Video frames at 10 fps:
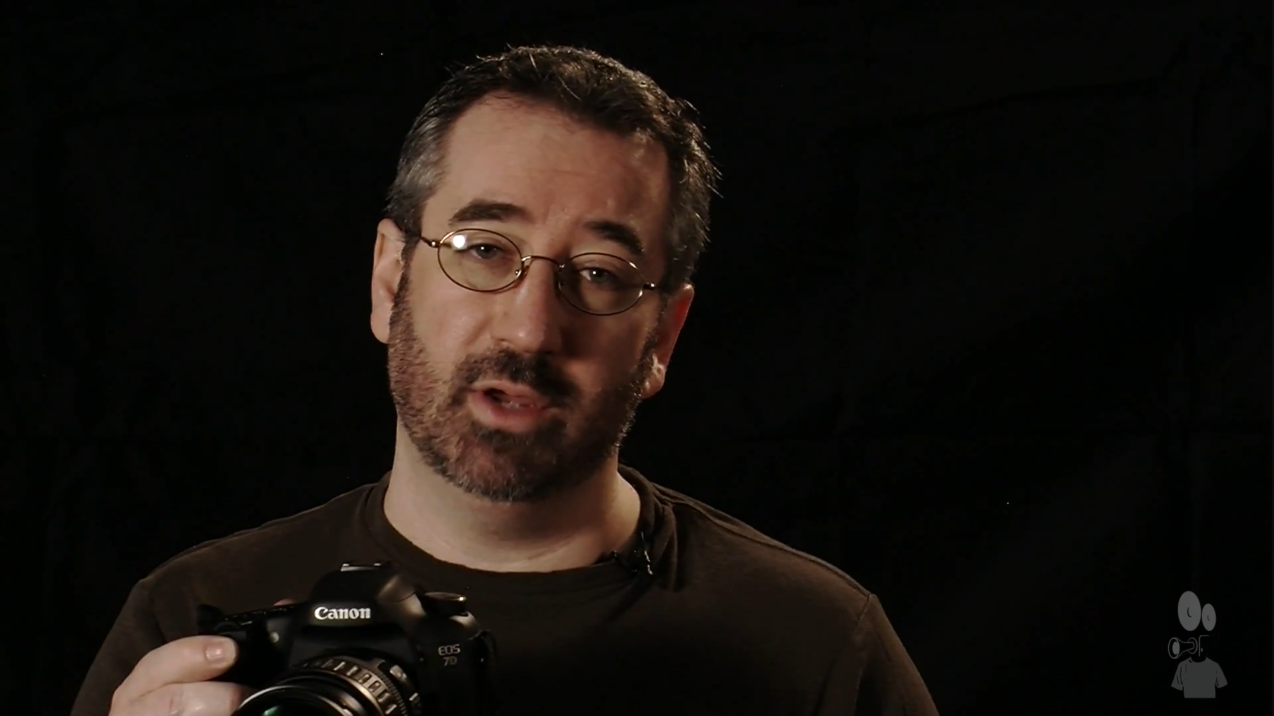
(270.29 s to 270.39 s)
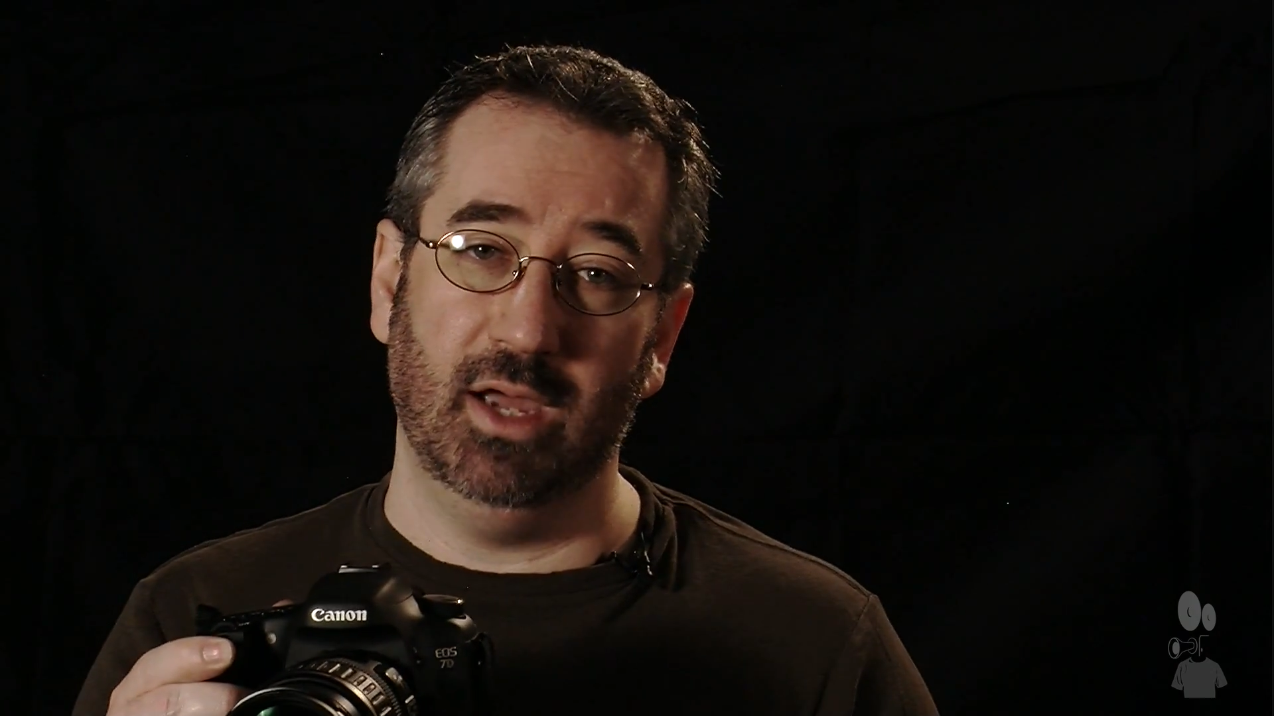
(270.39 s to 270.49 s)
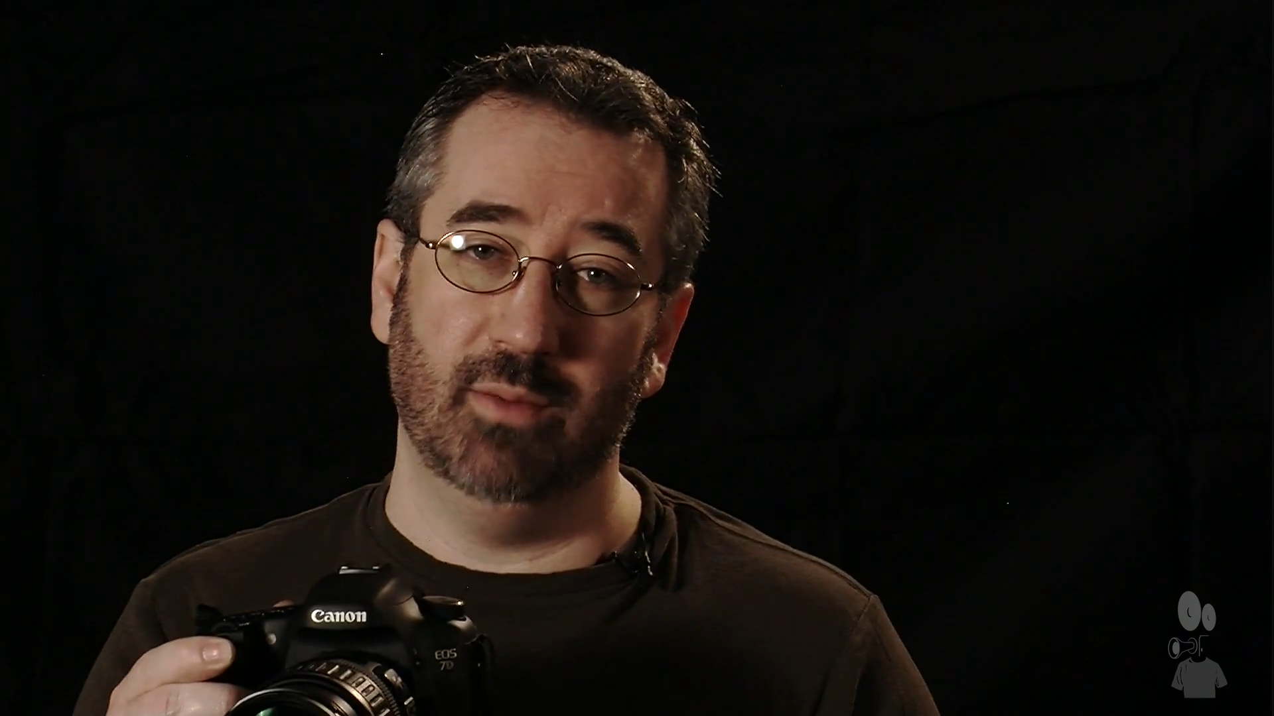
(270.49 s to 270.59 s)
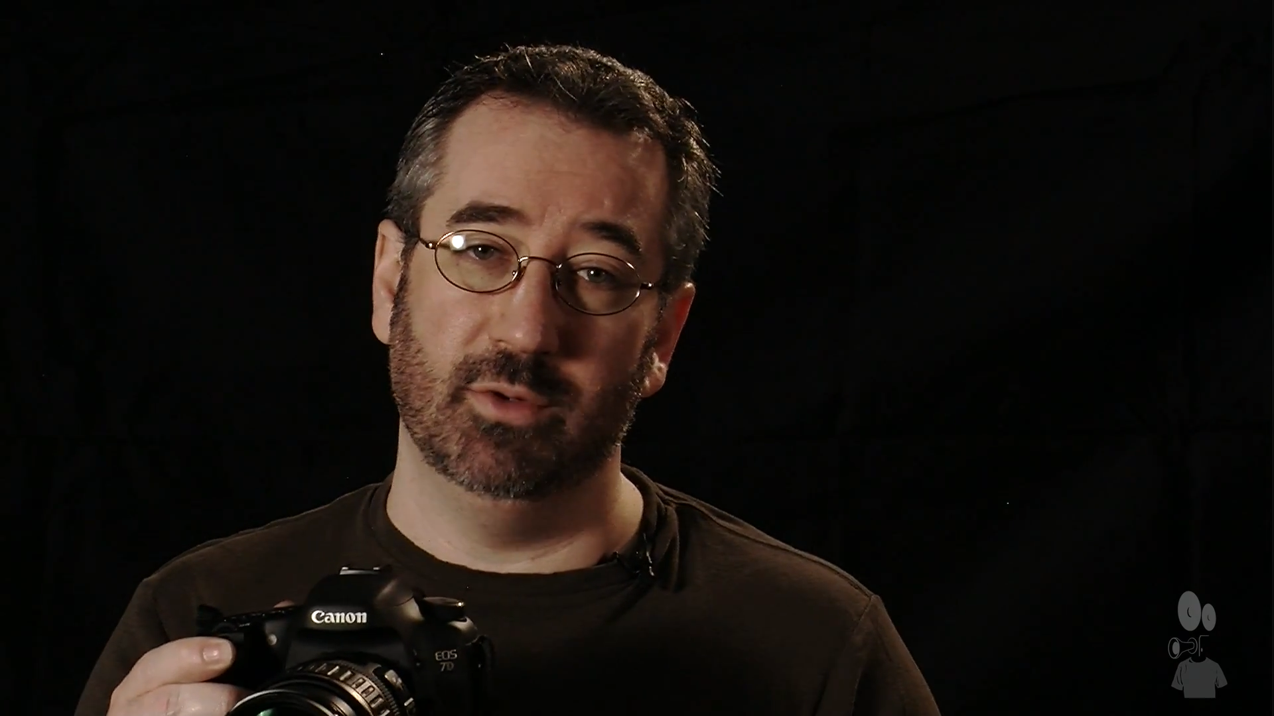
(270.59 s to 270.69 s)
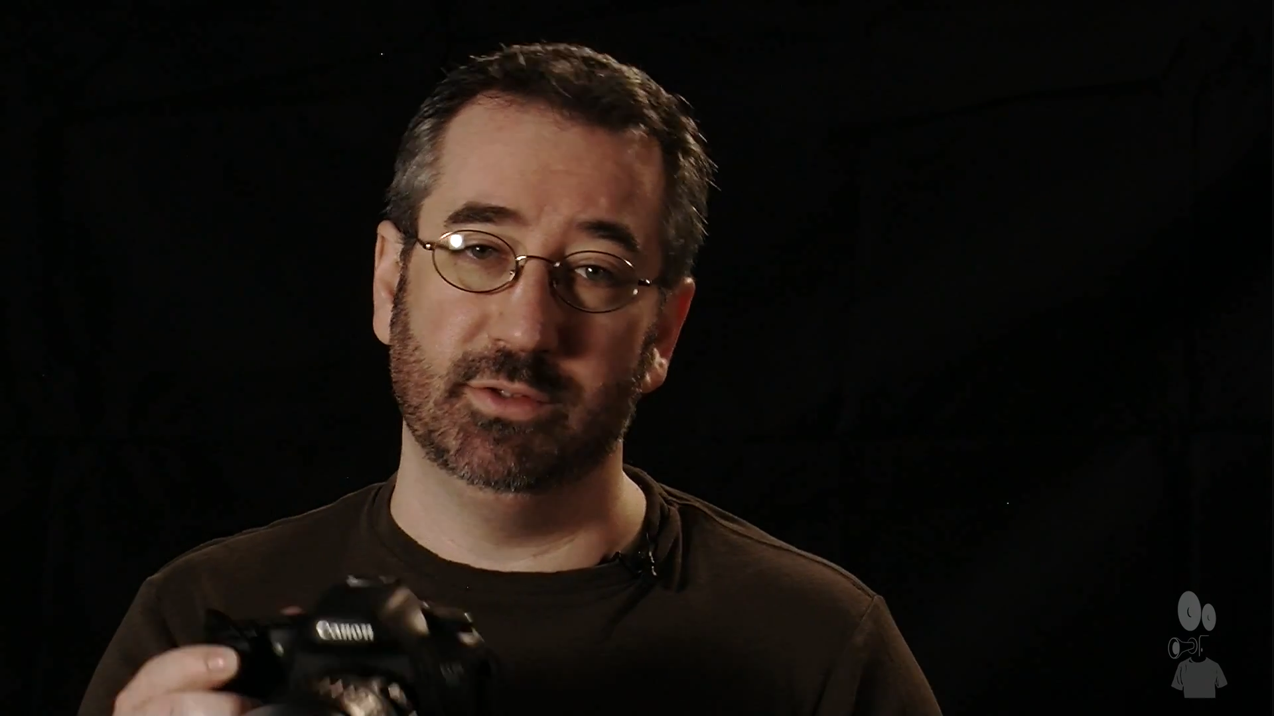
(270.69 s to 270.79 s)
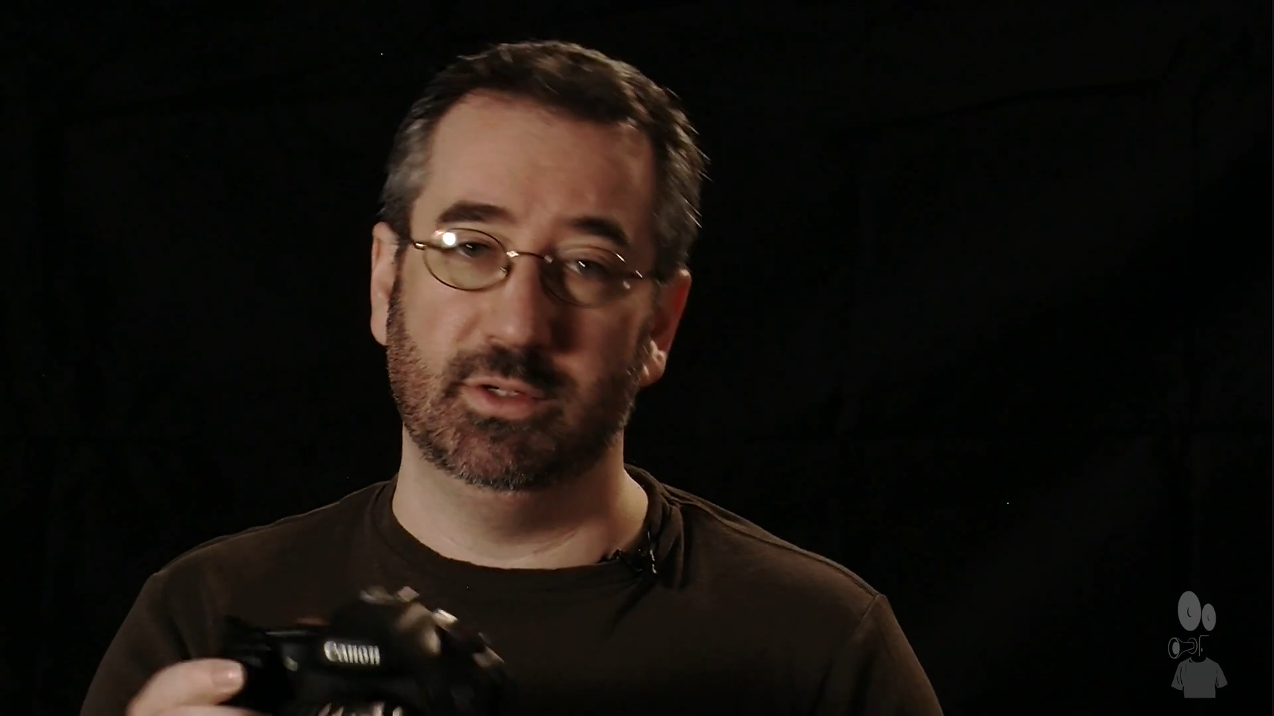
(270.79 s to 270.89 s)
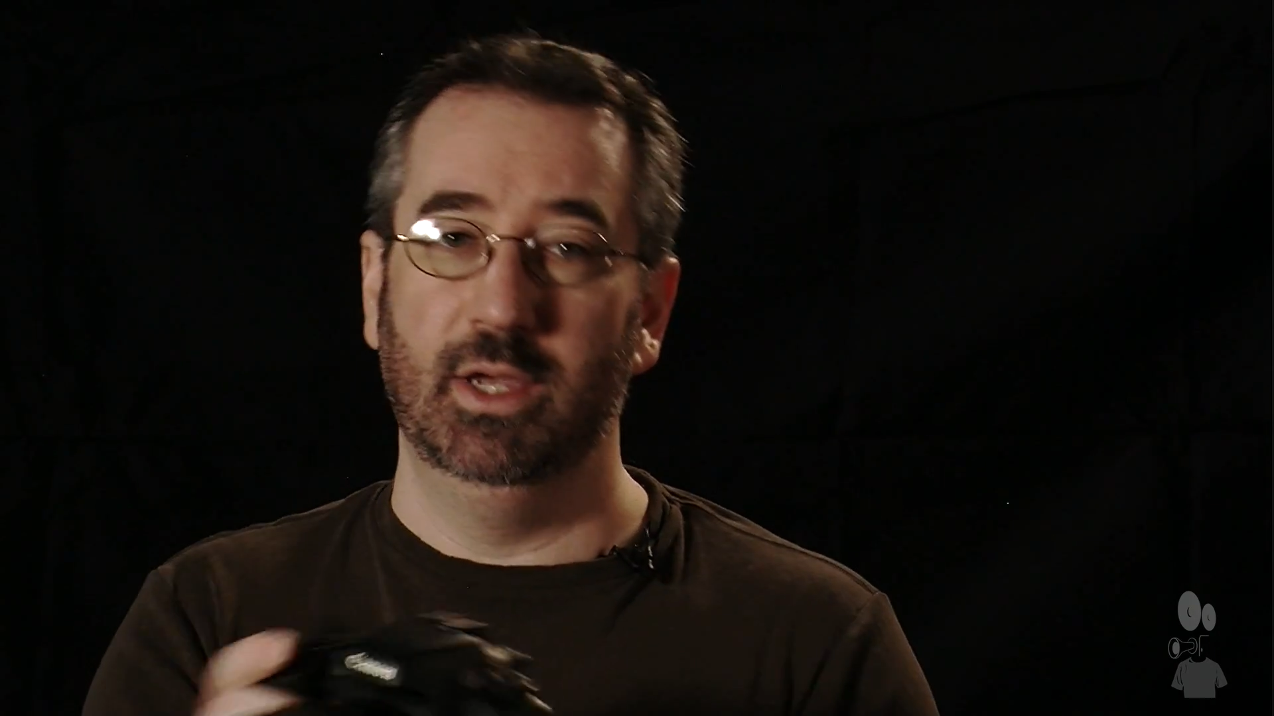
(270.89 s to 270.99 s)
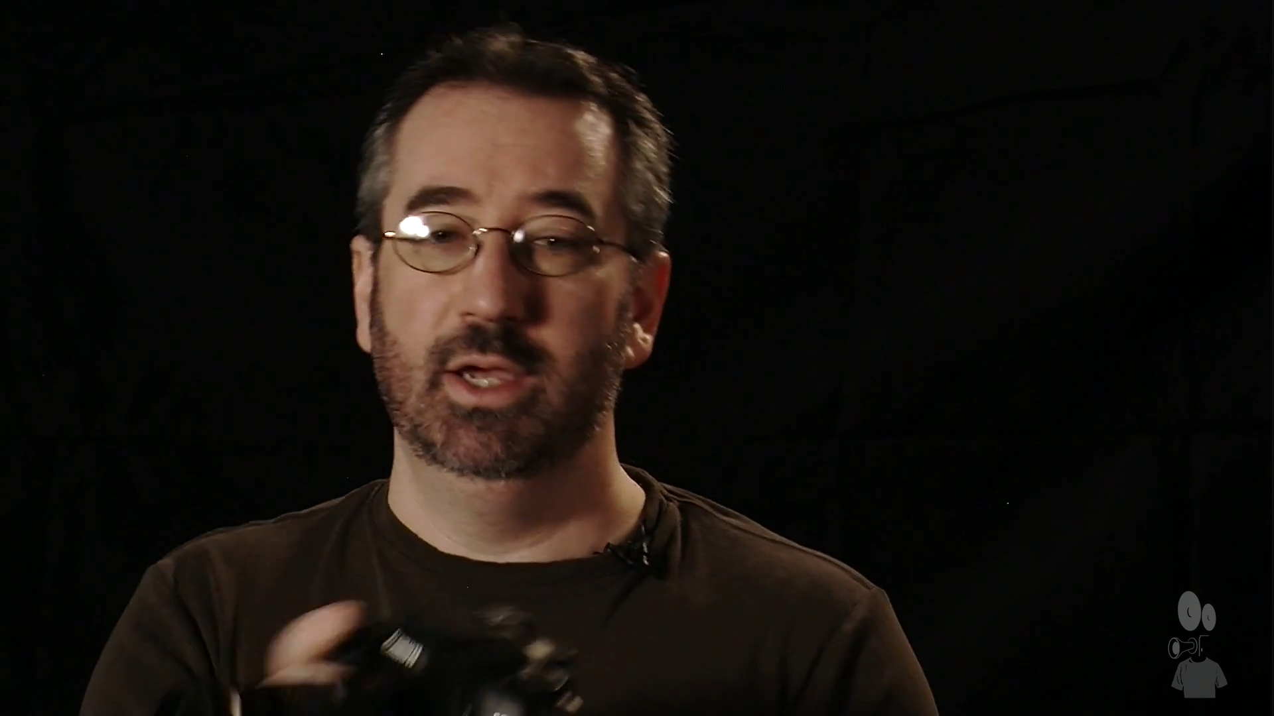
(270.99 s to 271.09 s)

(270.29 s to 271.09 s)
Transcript: cameras,